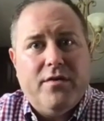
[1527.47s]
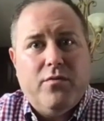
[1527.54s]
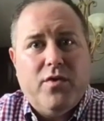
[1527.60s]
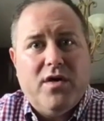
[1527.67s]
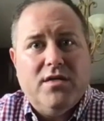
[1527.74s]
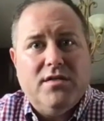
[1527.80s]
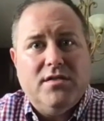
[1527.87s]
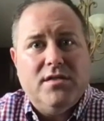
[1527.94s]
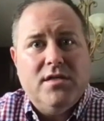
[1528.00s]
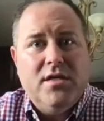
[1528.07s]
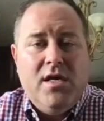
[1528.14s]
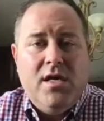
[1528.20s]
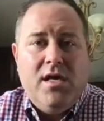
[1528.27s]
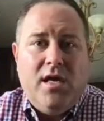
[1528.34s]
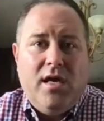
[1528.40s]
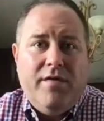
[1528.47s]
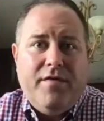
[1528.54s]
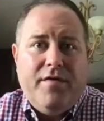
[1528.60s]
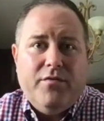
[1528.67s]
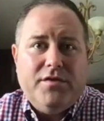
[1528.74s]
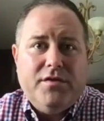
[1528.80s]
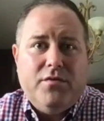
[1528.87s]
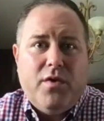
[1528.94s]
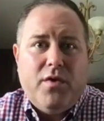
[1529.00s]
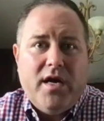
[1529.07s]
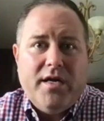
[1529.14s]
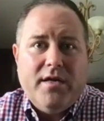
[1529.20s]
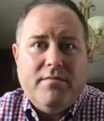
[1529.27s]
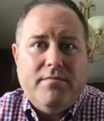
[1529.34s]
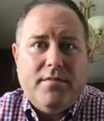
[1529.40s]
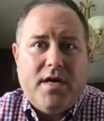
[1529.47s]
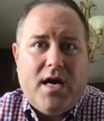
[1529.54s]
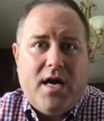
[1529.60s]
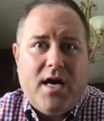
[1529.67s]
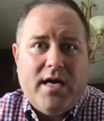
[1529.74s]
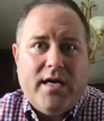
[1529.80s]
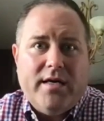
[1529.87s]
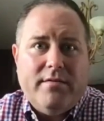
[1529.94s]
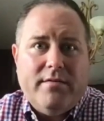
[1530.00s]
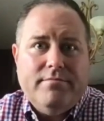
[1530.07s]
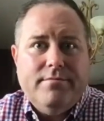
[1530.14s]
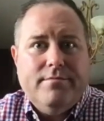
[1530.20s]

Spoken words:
Whereas if it was a white guy,